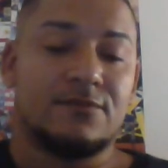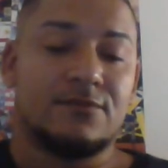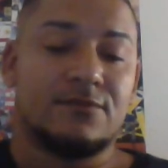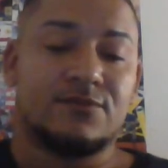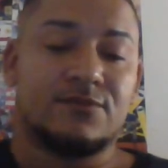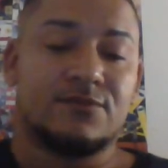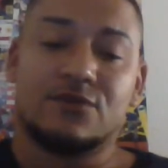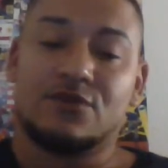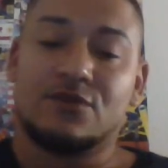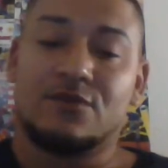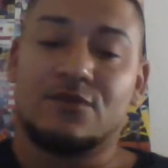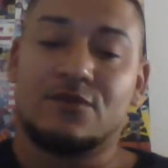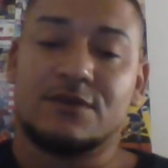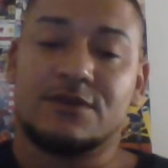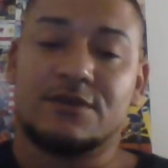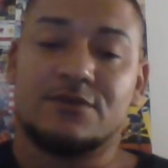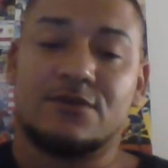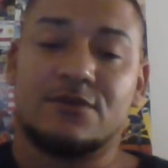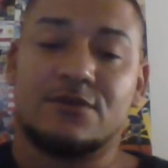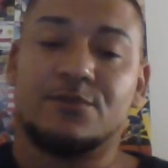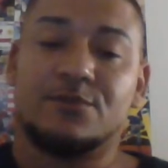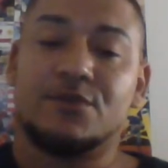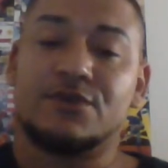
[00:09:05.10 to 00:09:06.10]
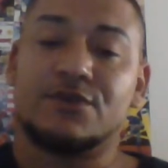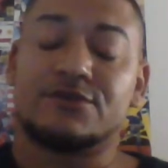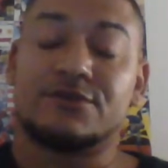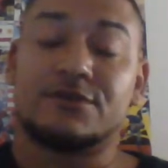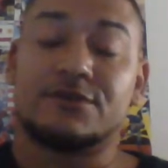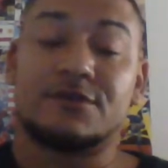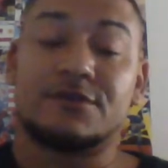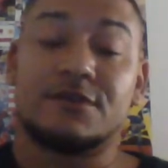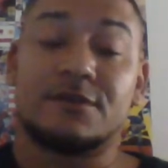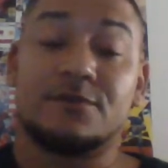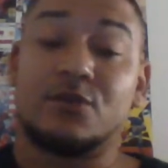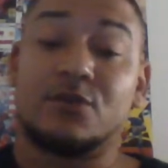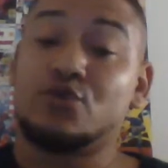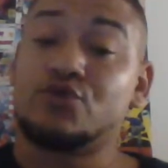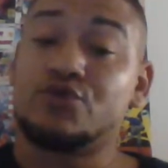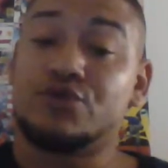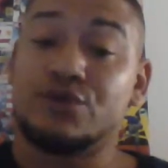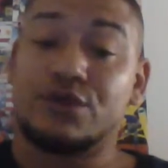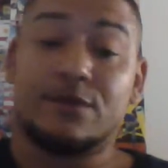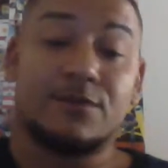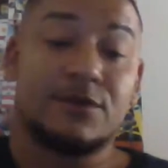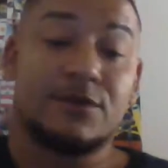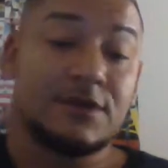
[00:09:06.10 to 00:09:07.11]
You already know, post it
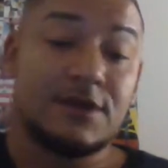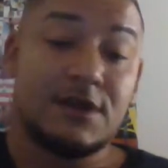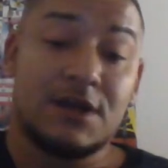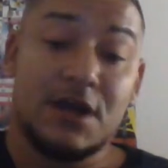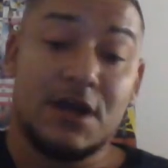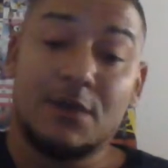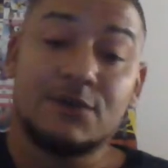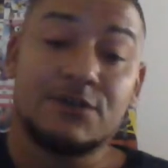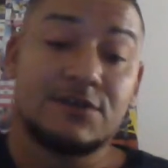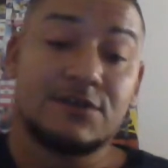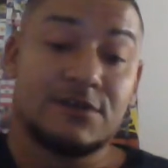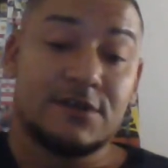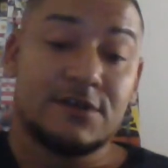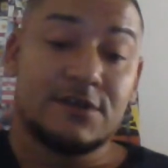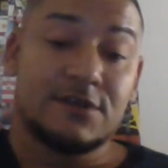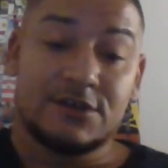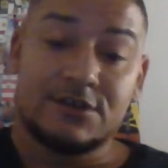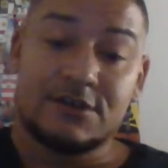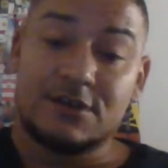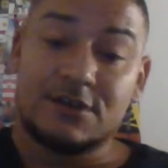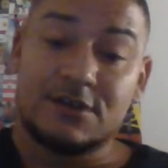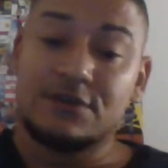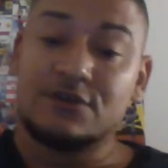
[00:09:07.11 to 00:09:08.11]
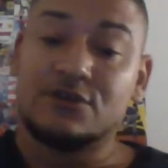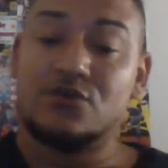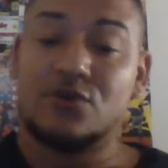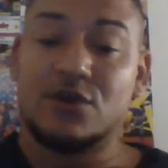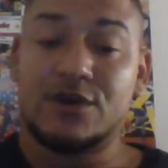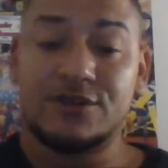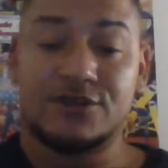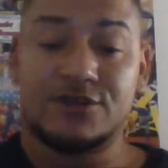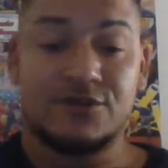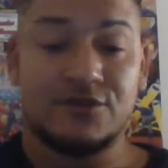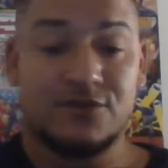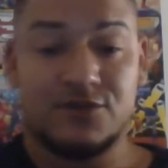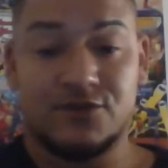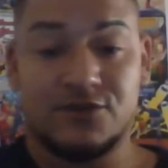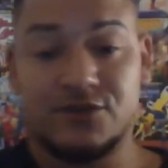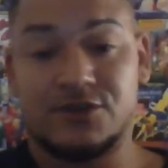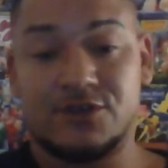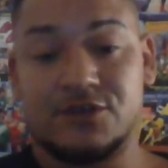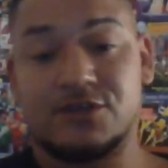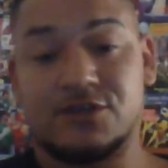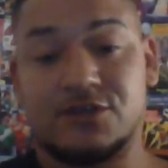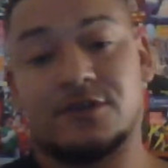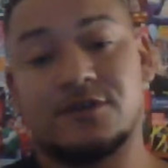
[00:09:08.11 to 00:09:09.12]
up in the comment section. Any questions or
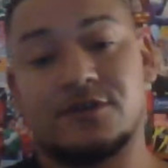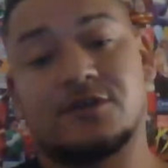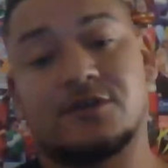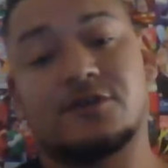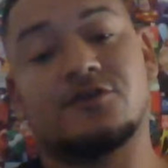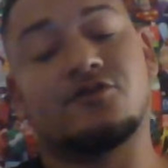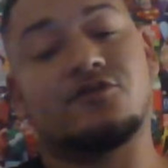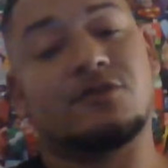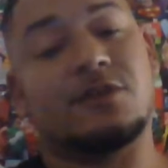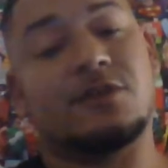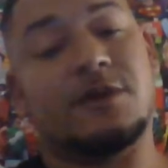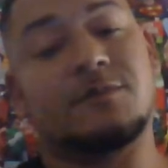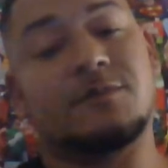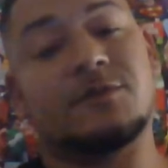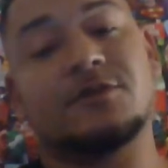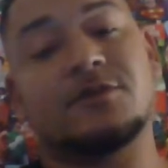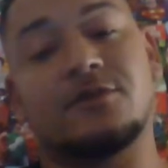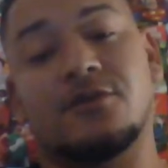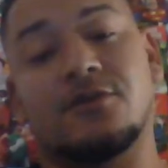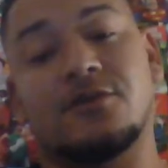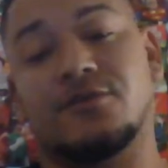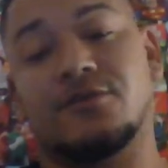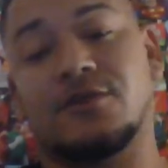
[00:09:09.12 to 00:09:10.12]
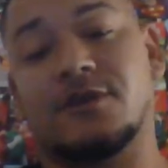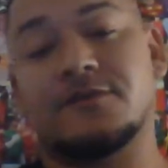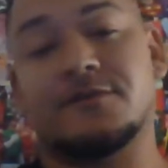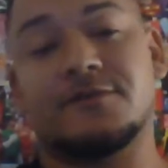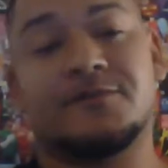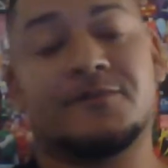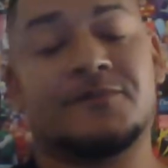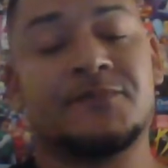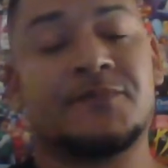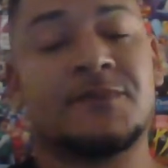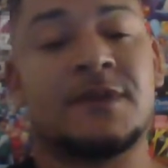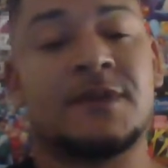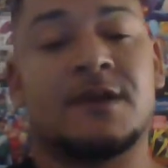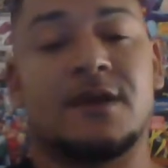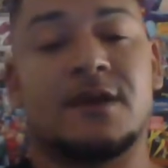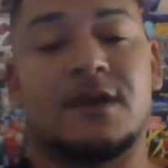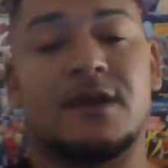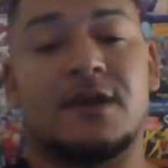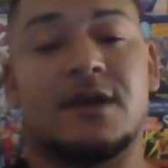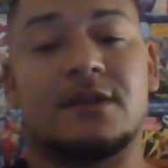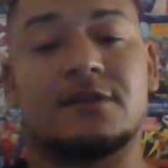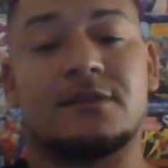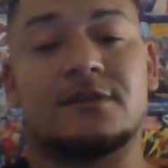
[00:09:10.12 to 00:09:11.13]
suggestions, you let me know, brother.
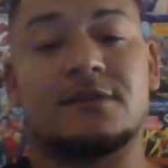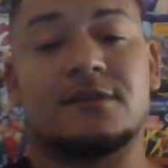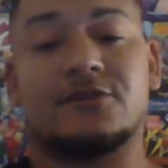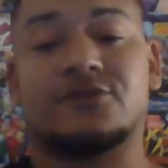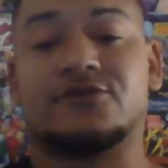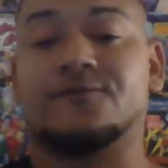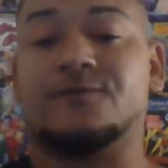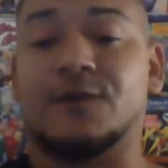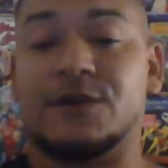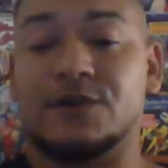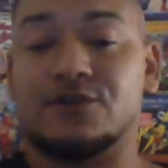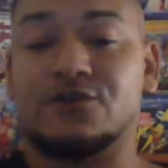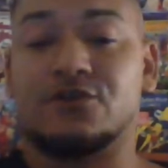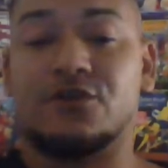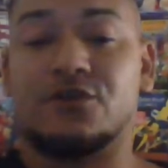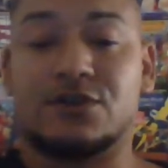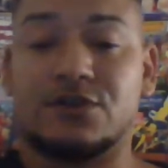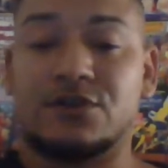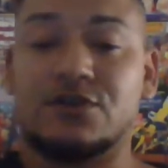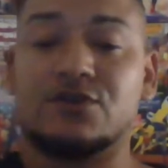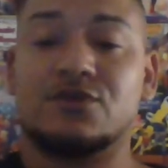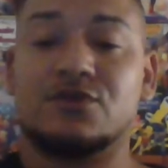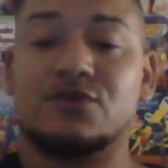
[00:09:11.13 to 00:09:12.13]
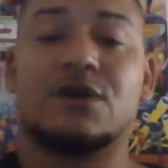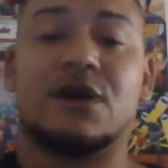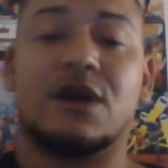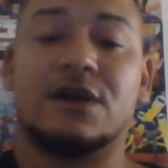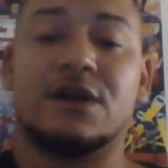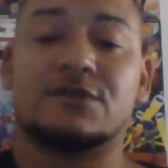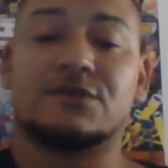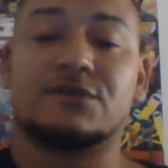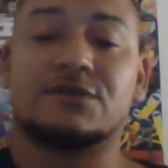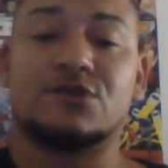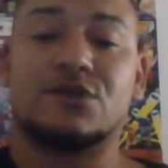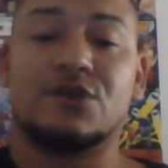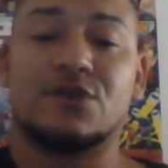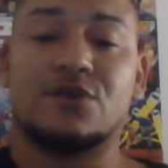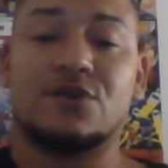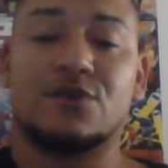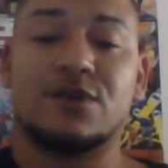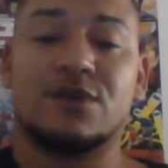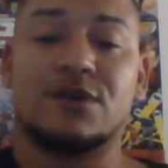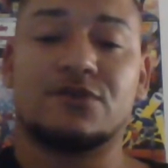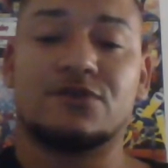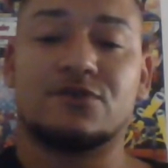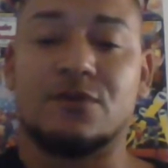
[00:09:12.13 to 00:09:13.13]
And it's fun talking to you guys as
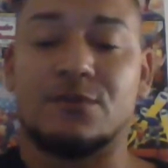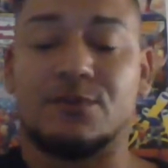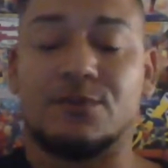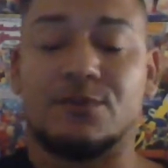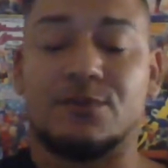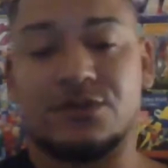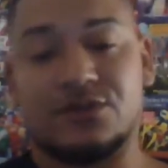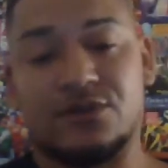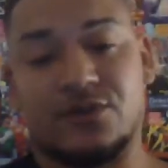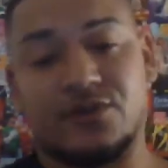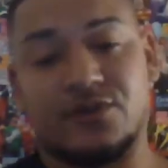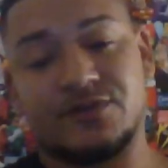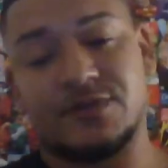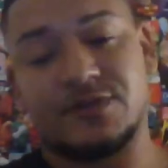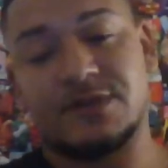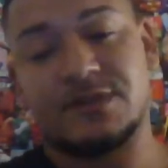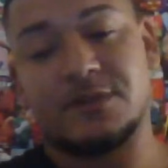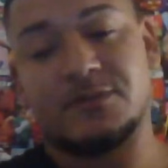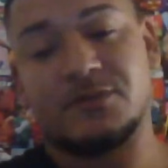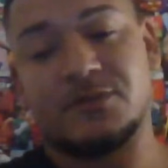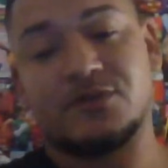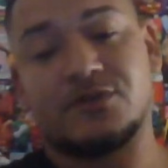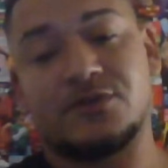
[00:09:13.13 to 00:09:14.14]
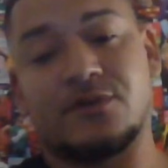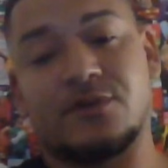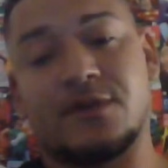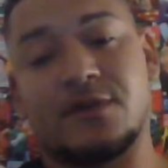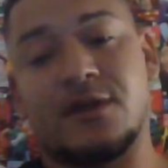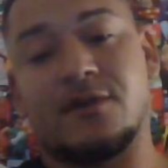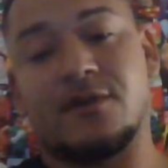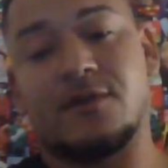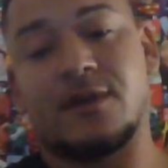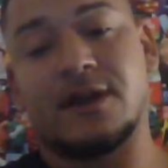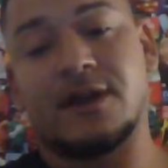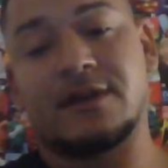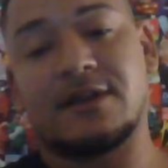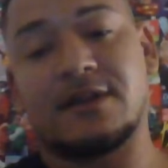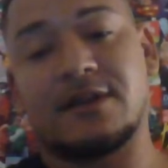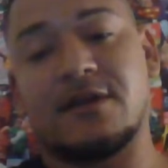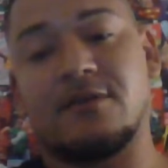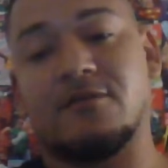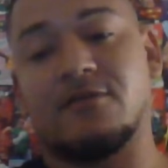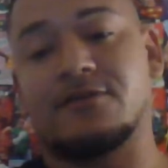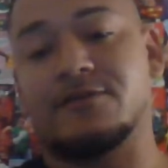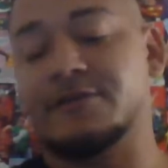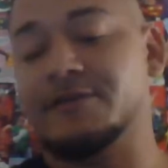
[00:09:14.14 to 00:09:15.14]
always. So I'm going to close this episode out right
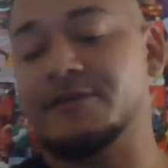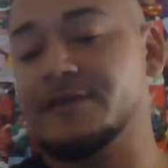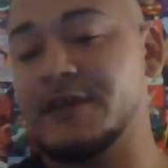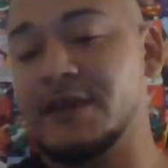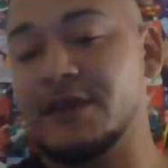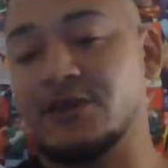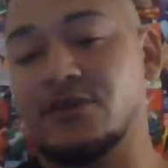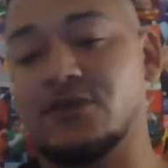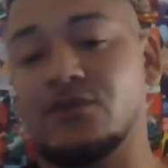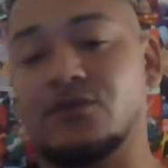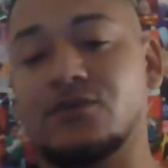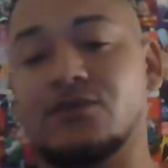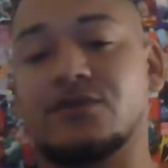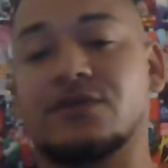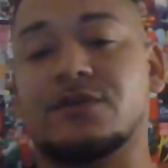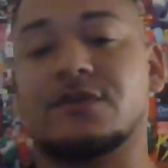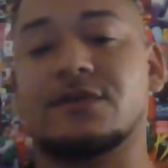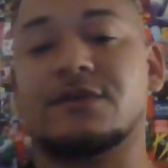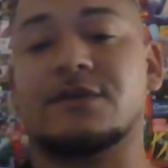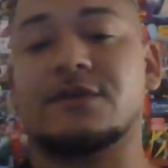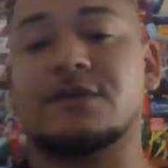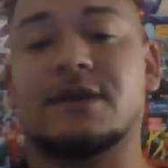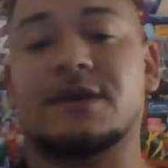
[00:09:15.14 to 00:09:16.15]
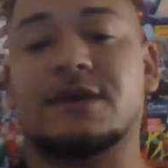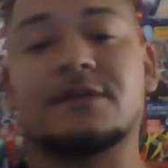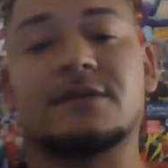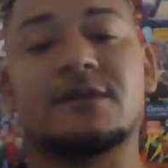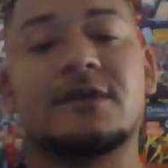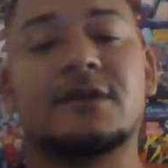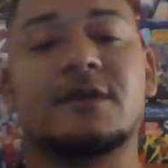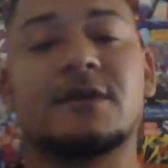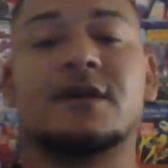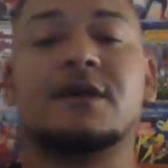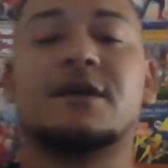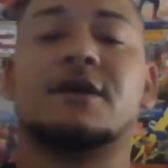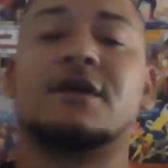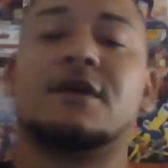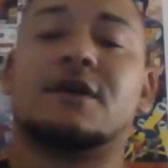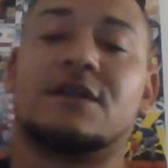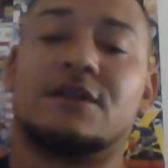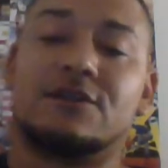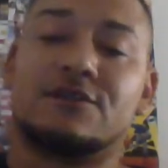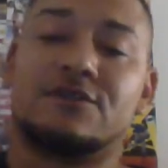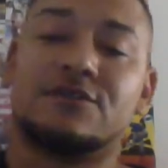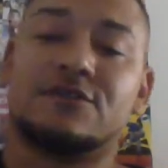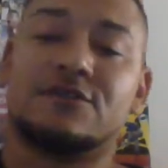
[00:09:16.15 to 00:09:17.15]
now with a thank you and a good night.
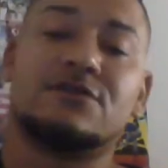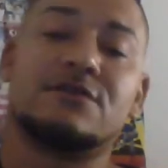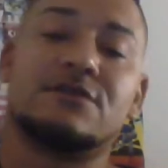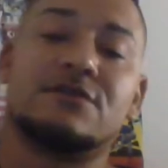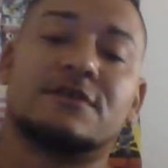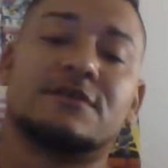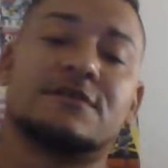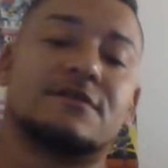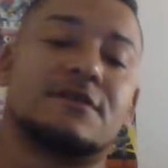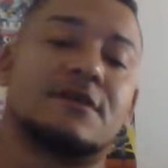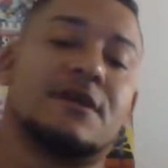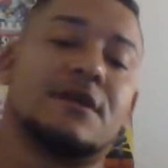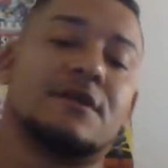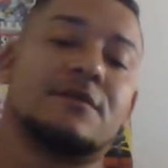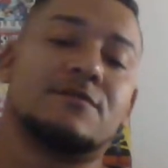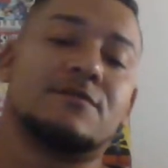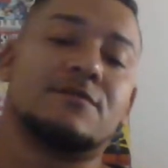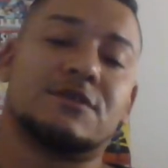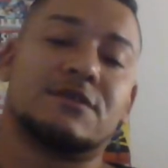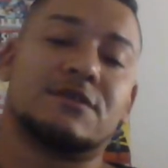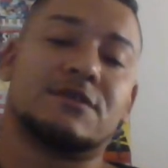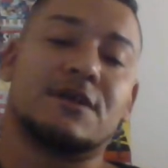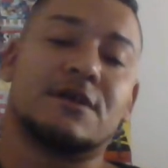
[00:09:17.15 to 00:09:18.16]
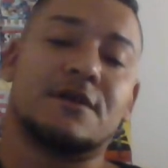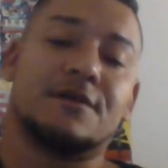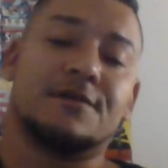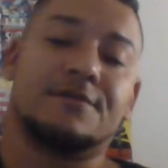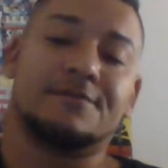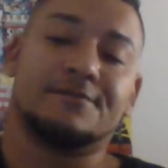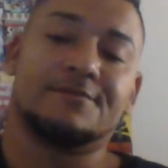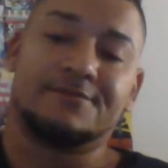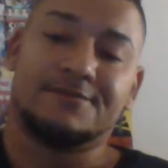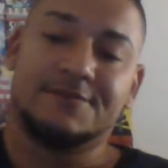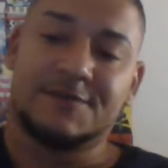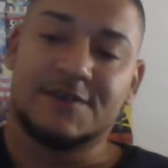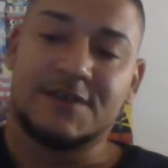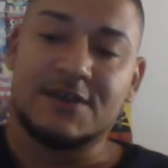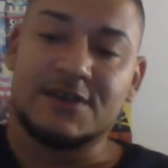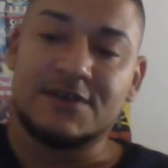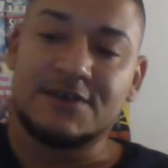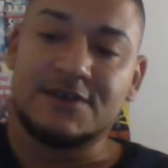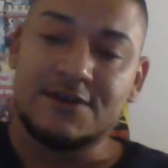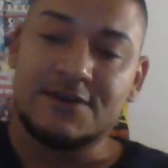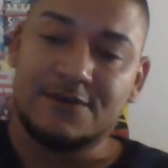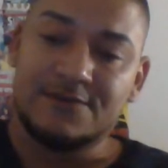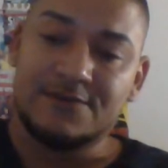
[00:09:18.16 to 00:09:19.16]
And I'll see you next time. Stay up.
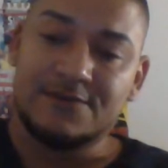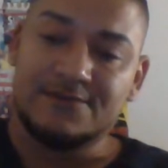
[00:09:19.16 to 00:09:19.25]
Take care.